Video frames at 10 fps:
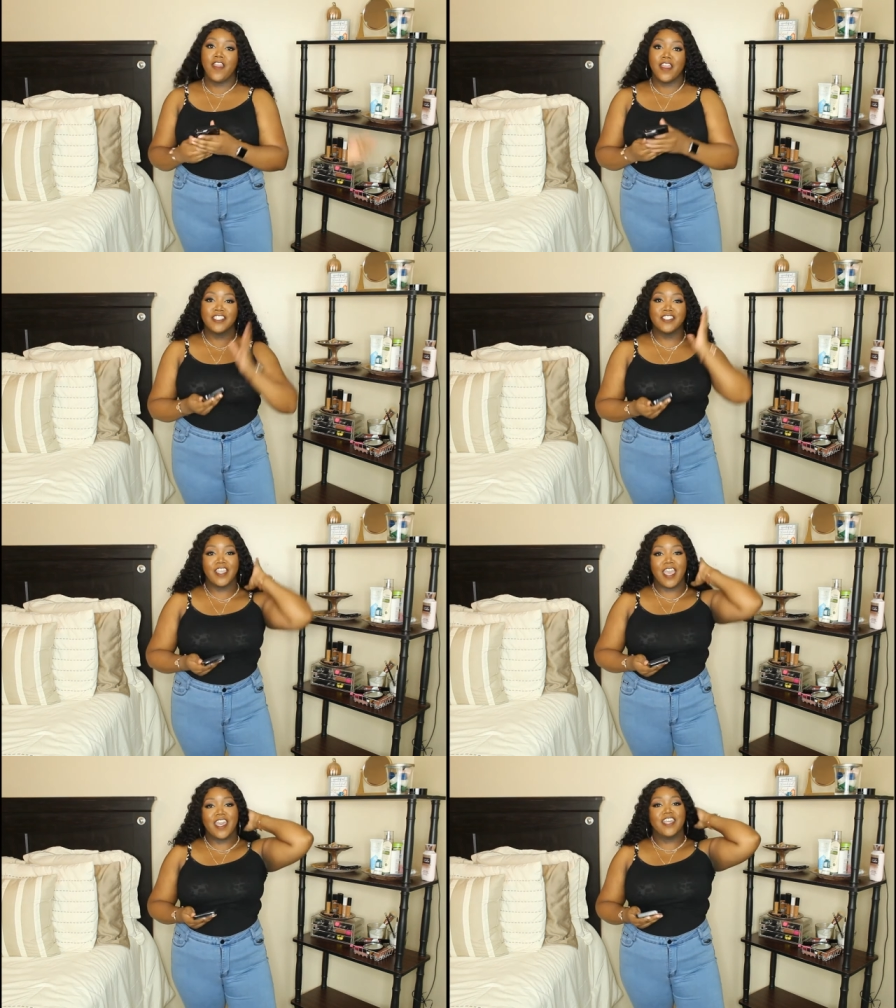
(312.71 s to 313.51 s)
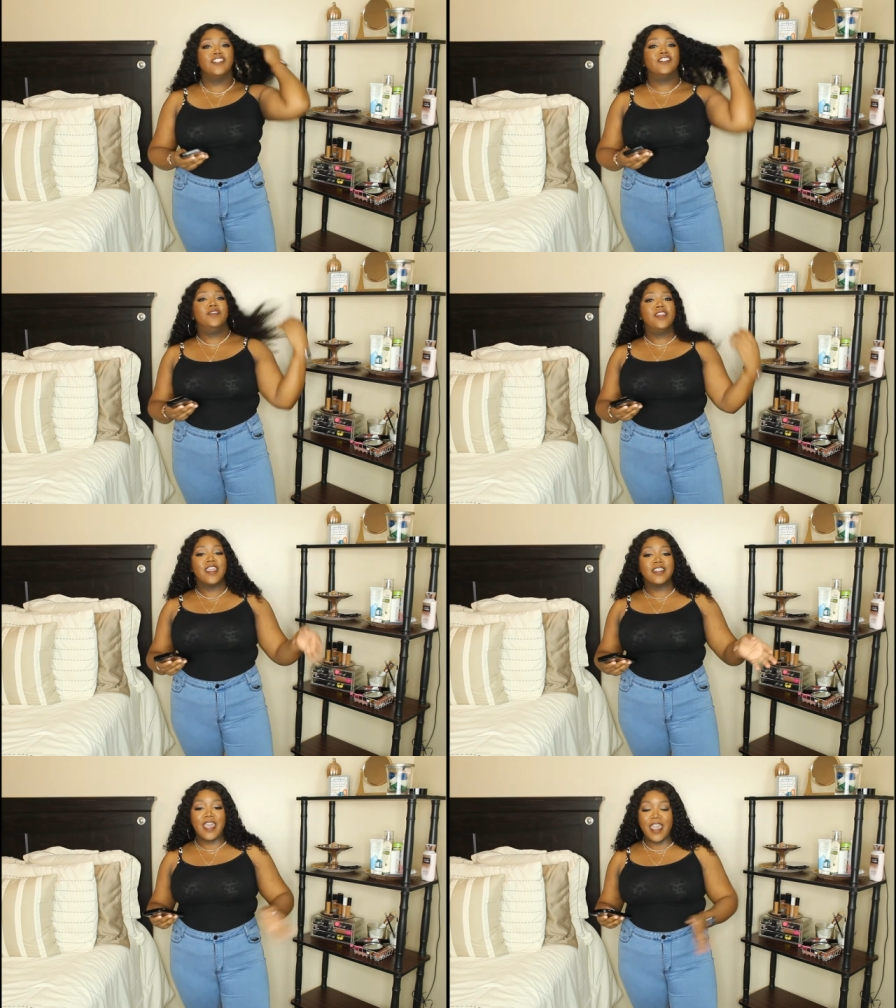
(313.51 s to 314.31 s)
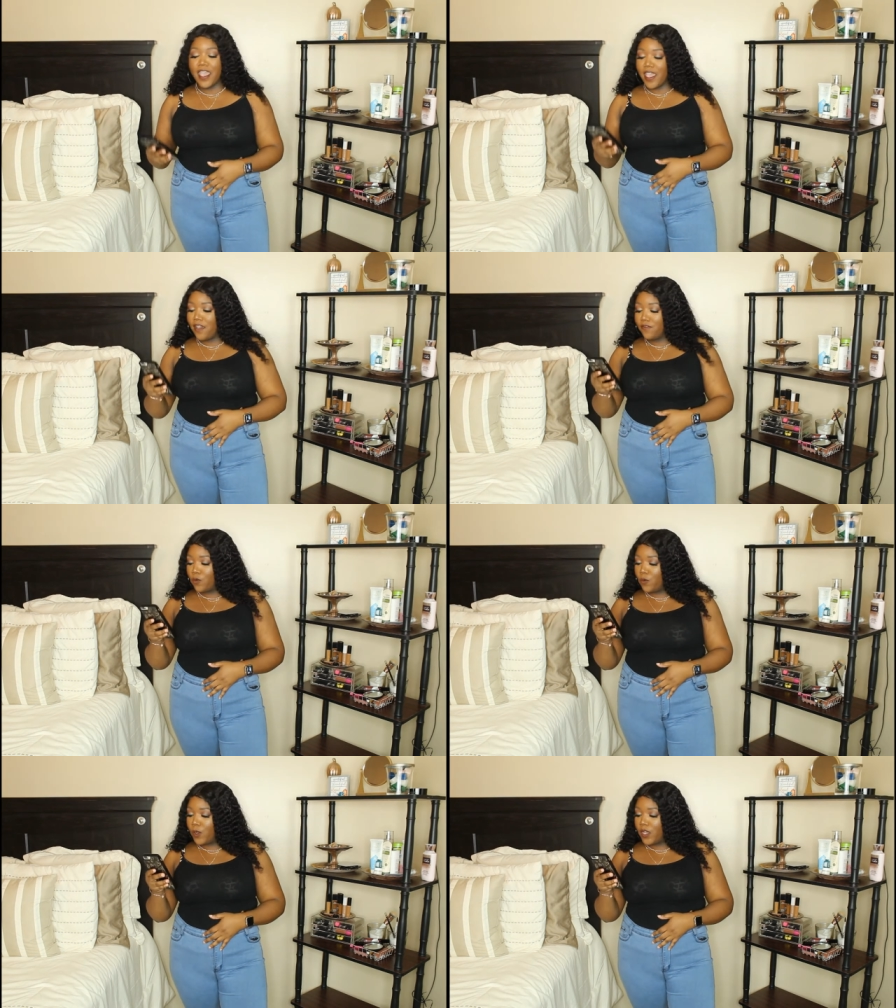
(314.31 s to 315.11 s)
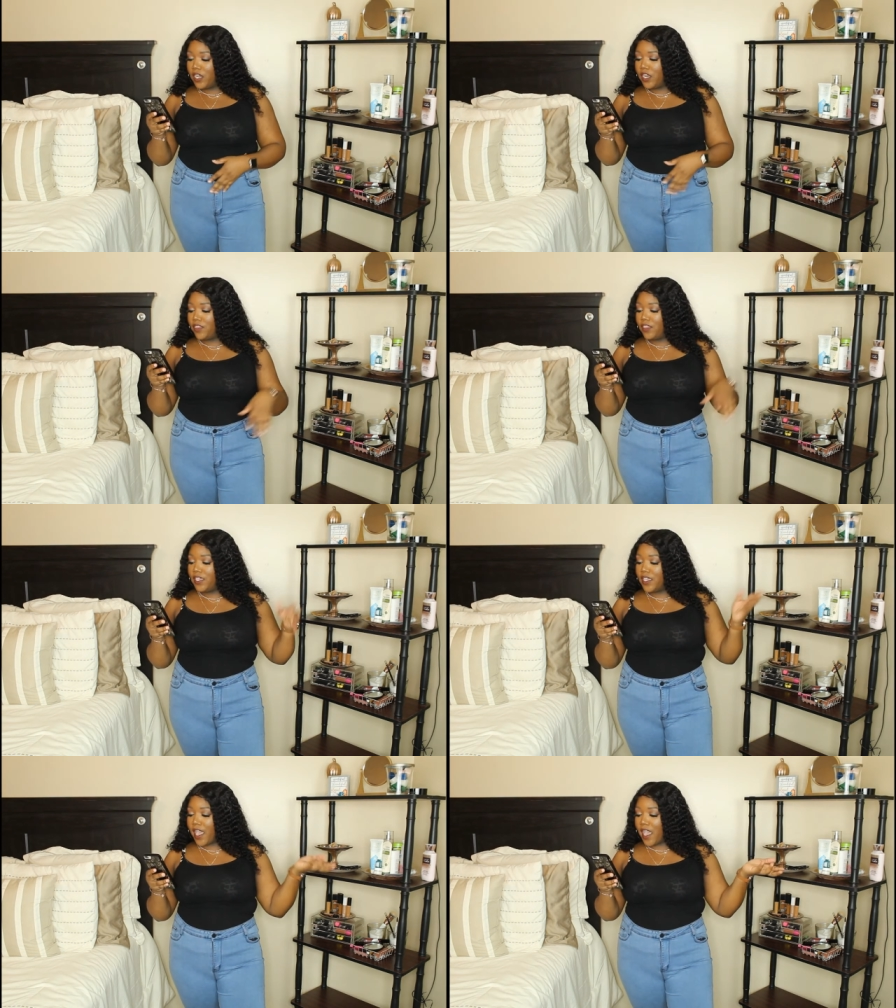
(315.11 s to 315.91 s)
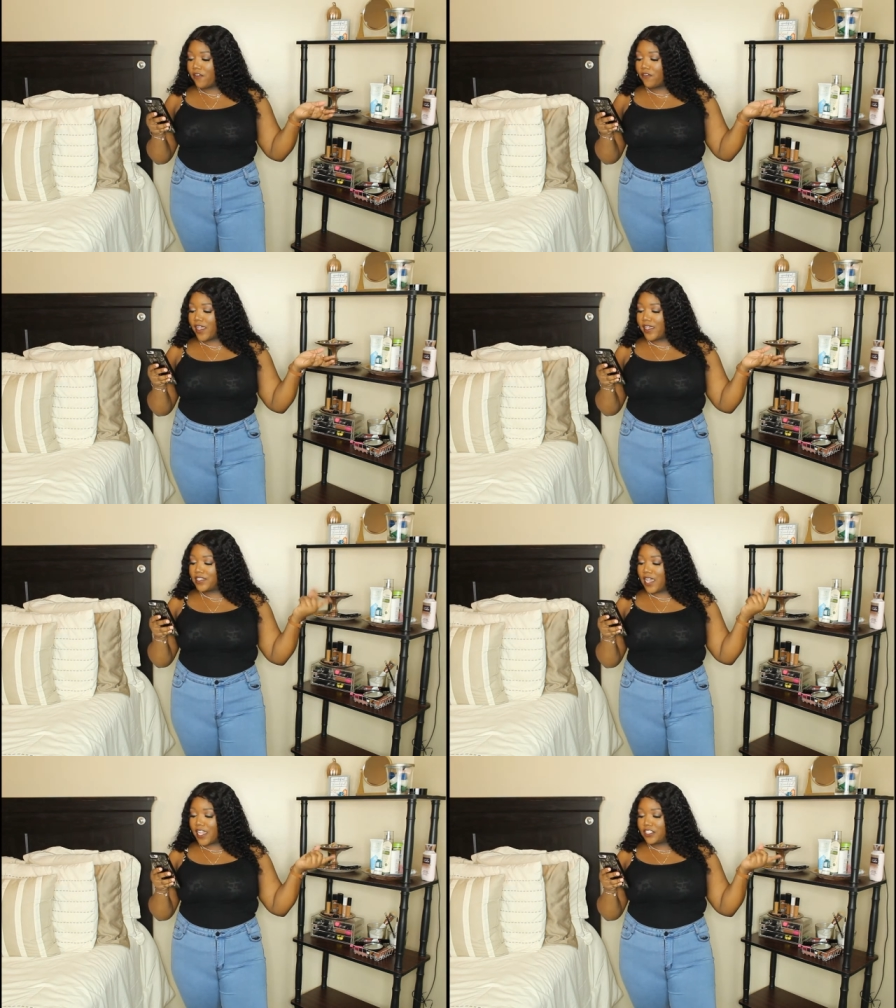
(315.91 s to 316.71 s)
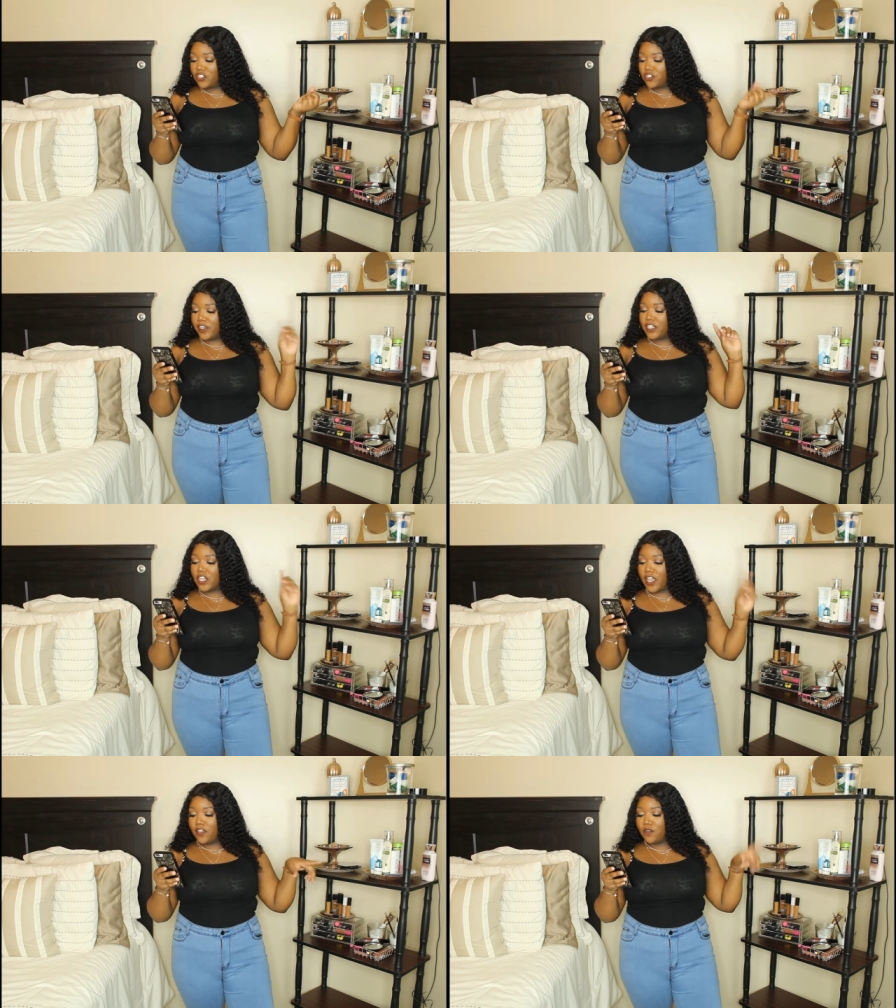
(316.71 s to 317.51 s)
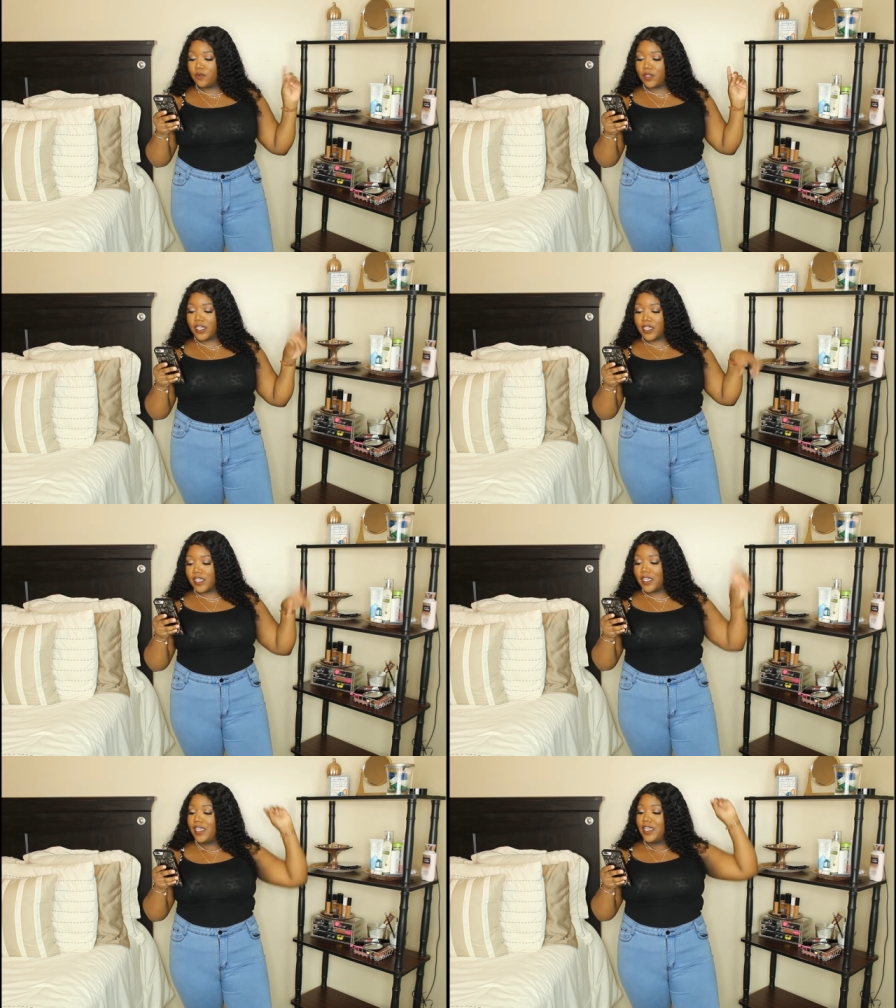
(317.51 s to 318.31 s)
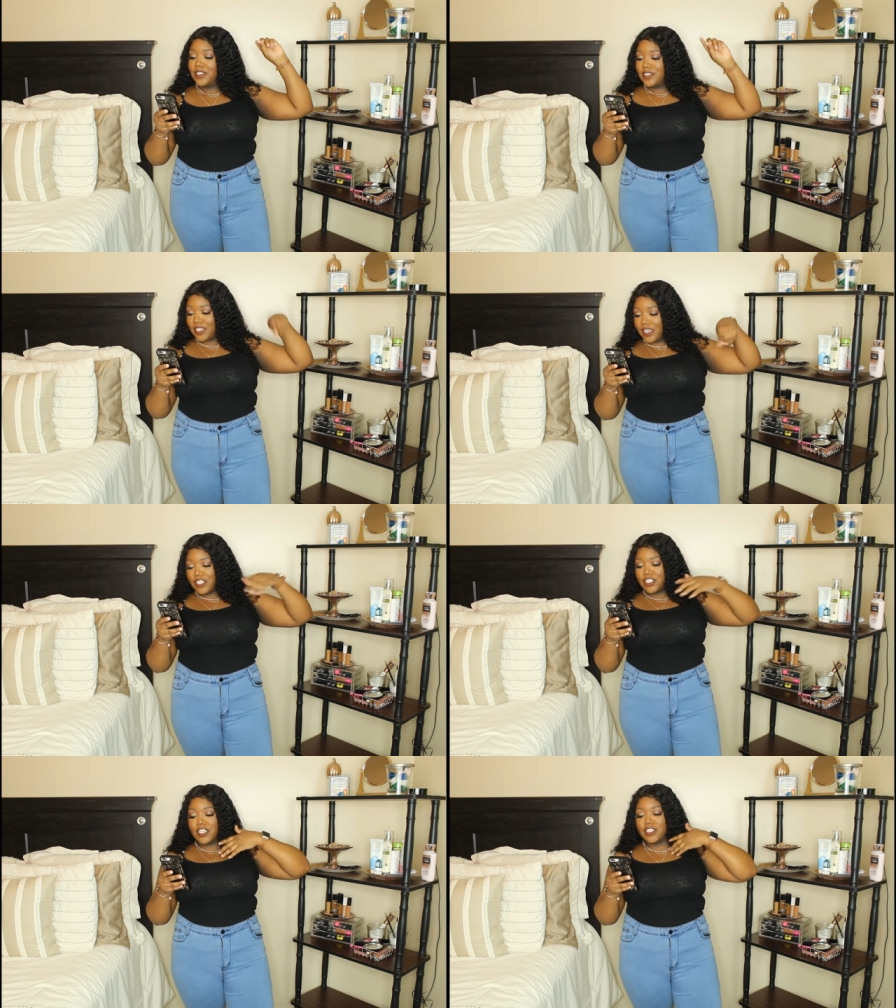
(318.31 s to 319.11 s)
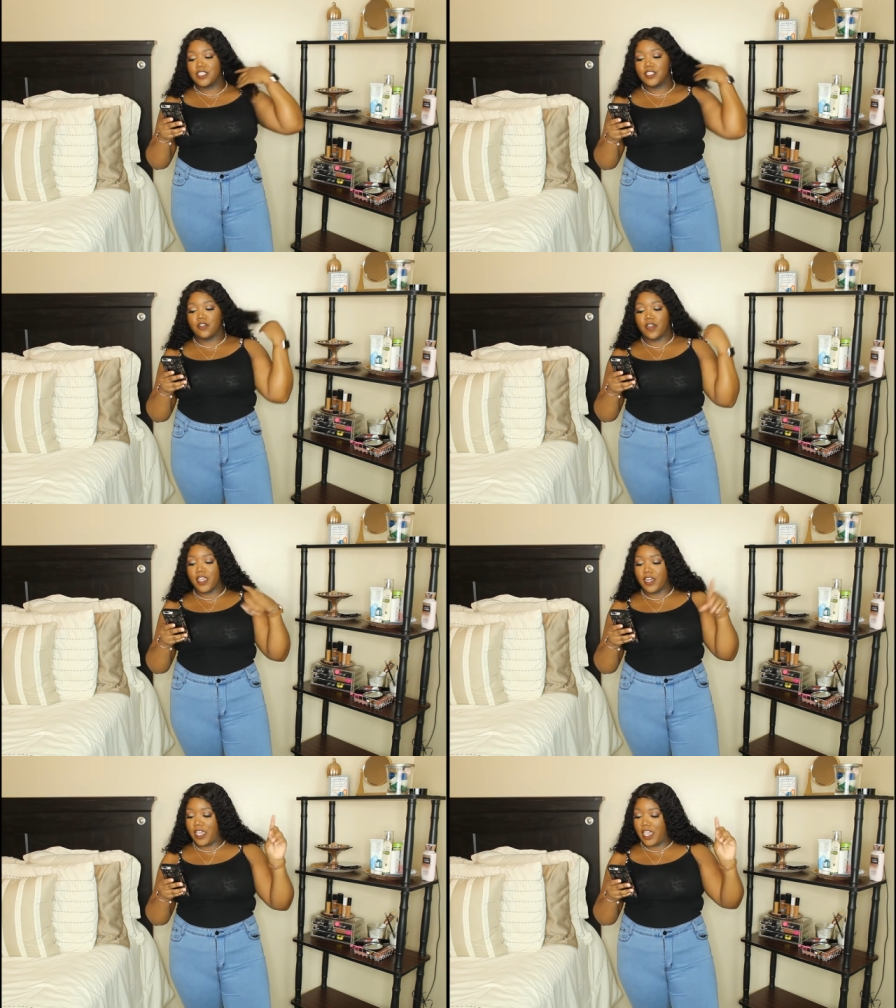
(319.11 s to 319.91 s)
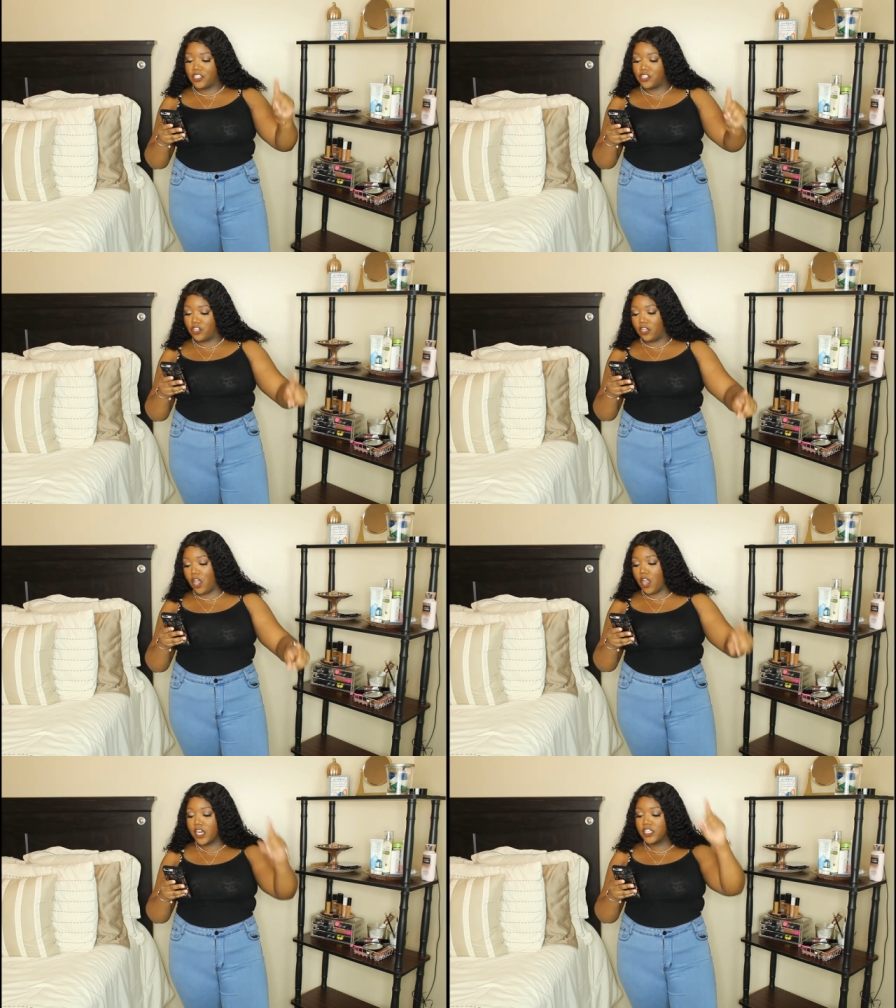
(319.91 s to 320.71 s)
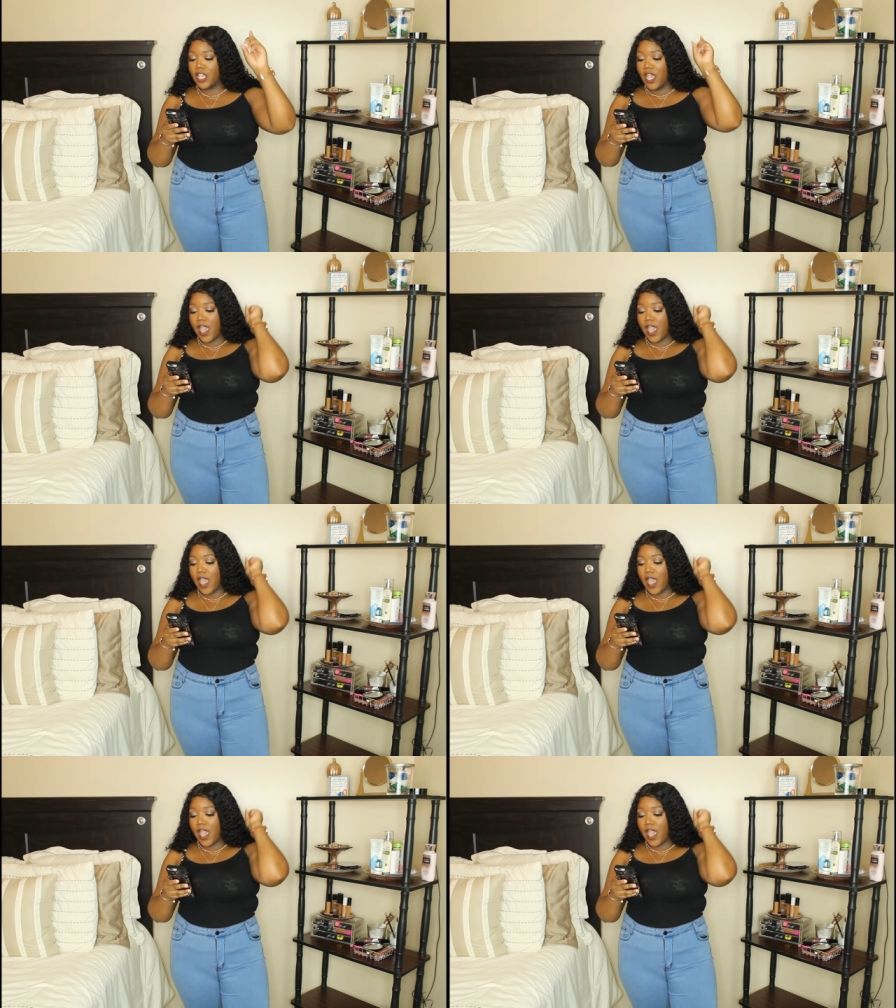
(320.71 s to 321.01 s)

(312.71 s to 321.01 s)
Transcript: Alright you guys, so next I have on the high-rise, high-stretch, ankle-cut skinny jeans. These are in an extra large.